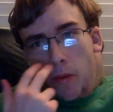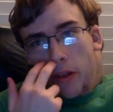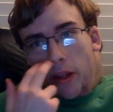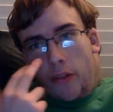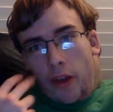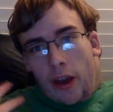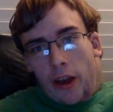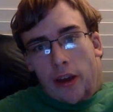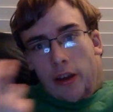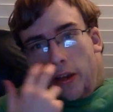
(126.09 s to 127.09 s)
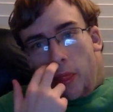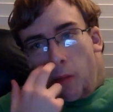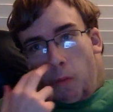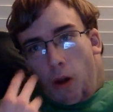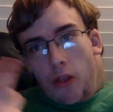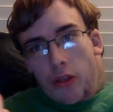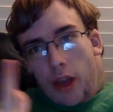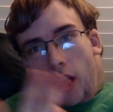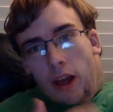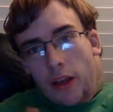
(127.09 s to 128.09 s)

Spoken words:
and like the one thing,